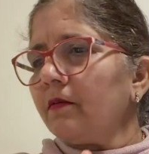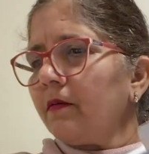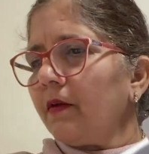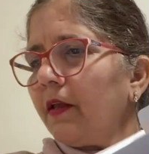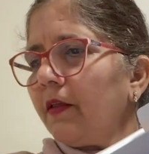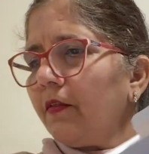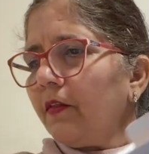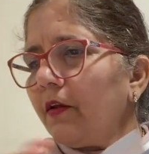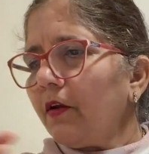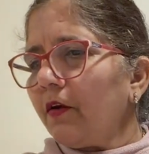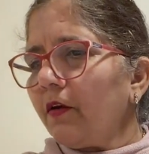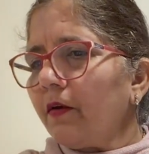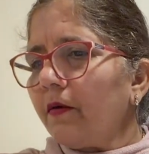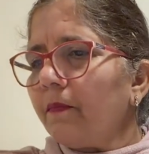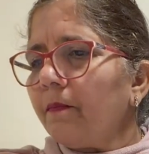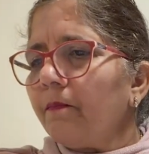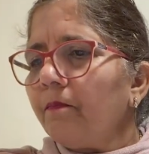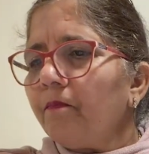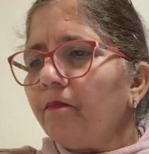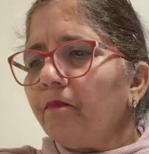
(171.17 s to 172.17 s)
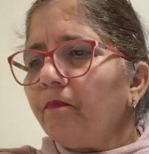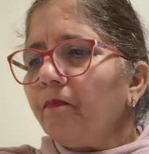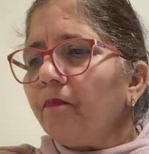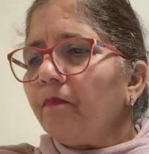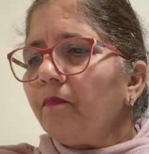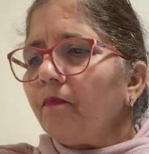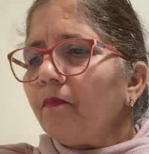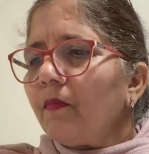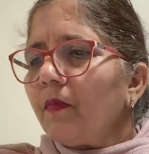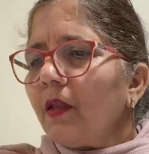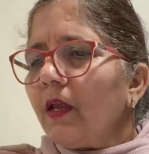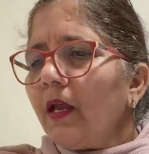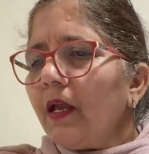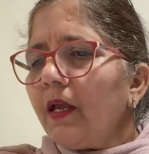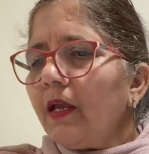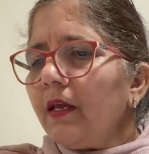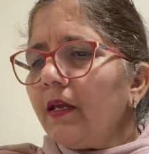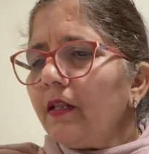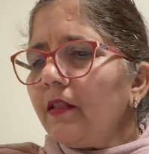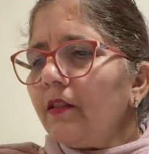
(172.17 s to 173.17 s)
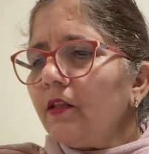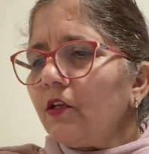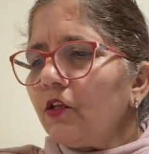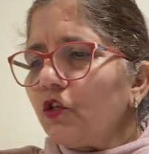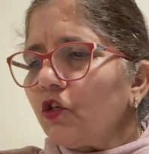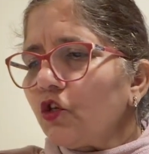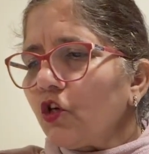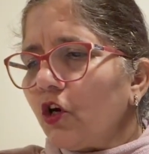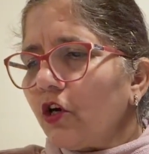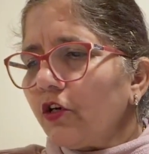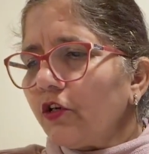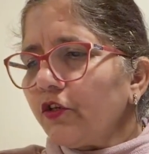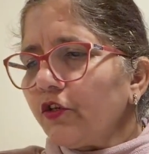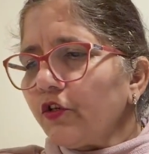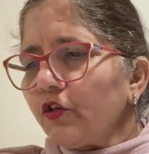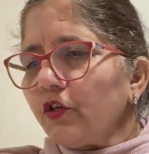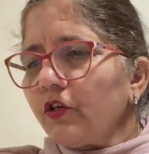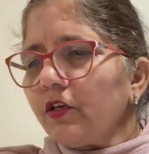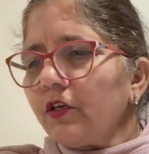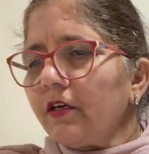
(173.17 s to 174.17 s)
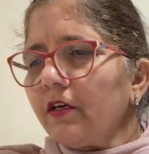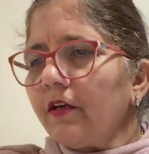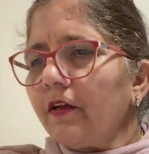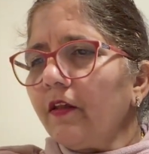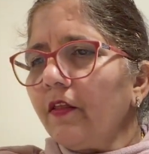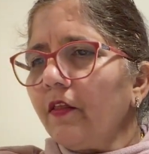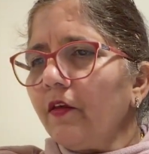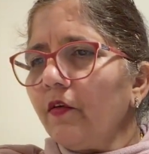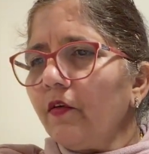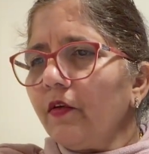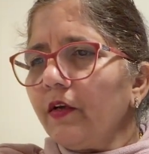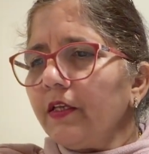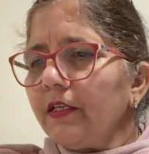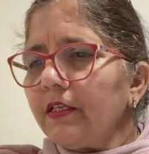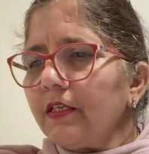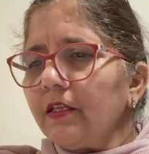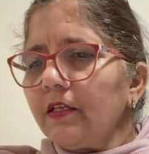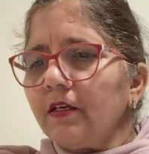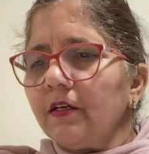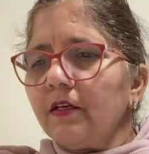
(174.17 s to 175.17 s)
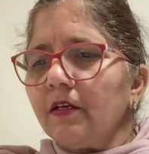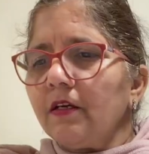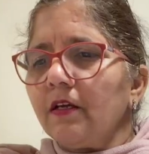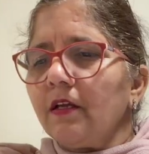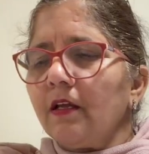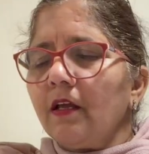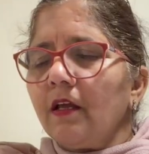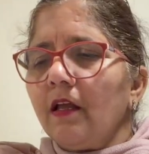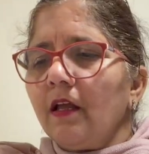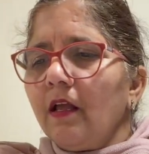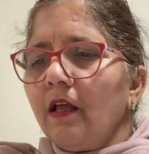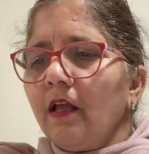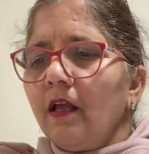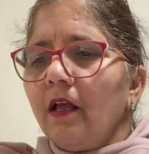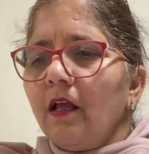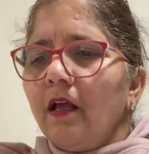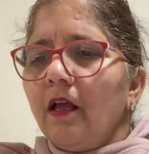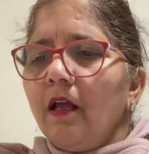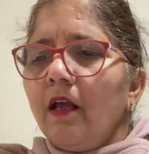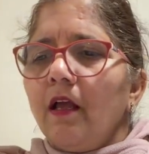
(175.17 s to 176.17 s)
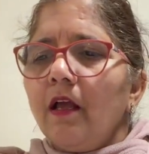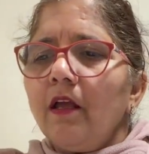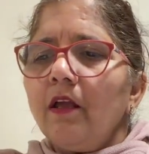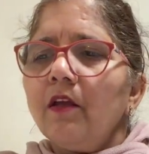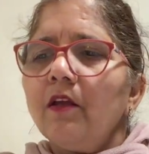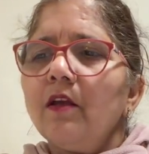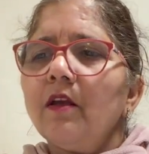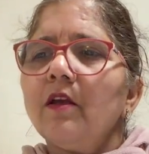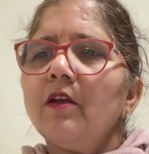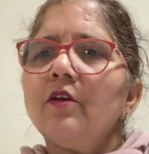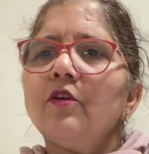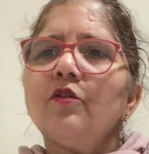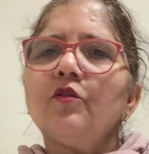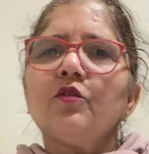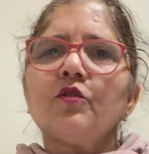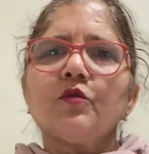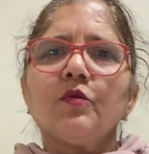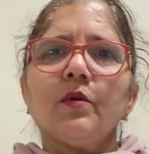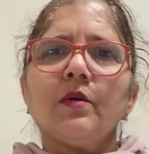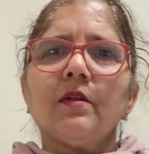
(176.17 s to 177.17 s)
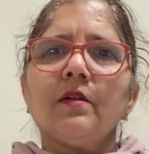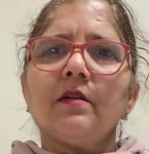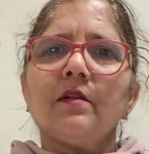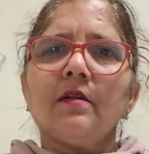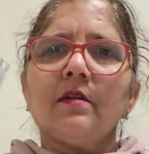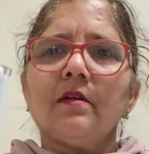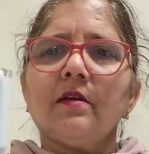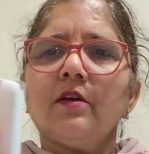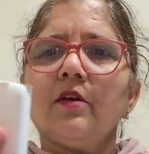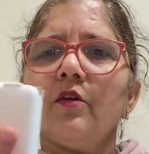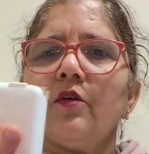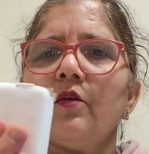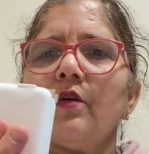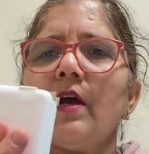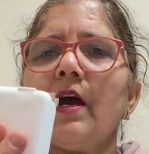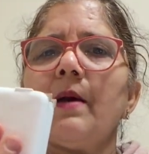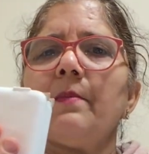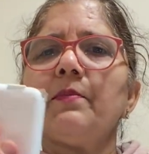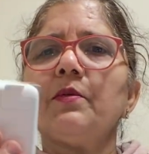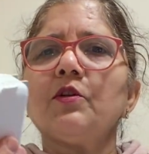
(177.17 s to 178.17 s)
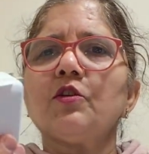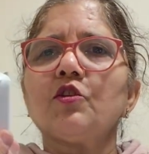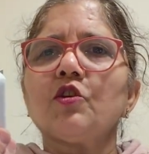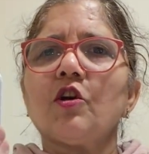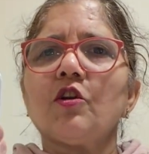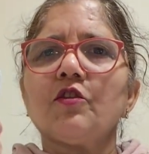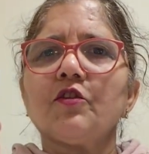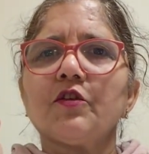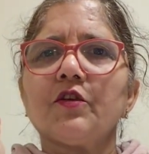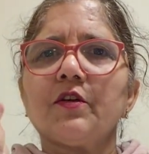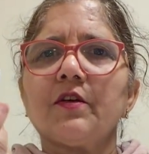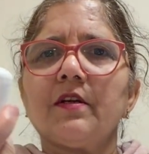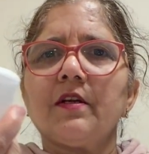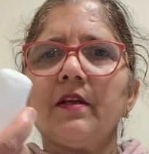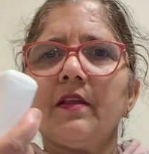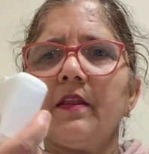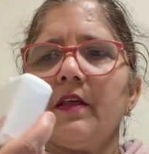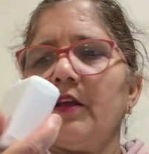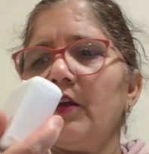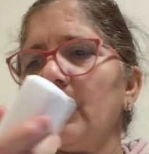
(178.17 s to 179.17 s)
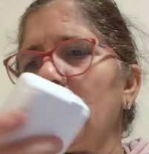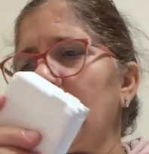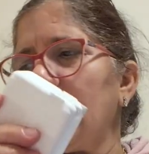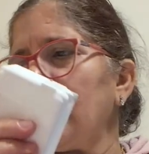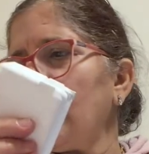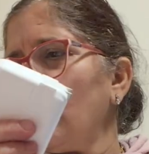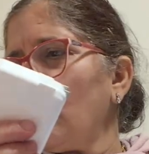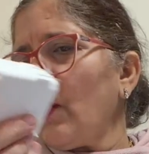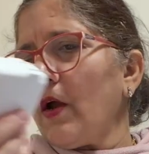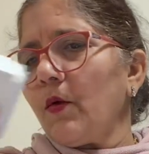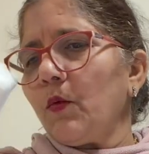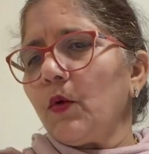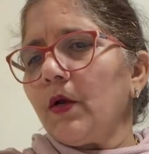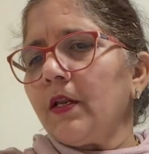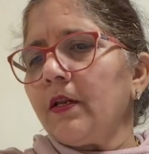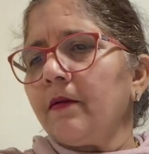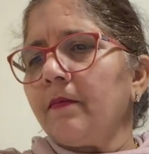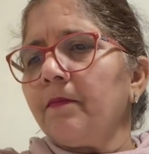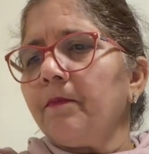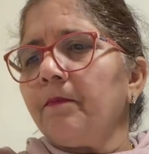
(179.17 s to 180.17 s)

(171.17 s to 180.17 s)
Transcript: in there, and the charger. There is the usual, Apple charger that you get, the white one,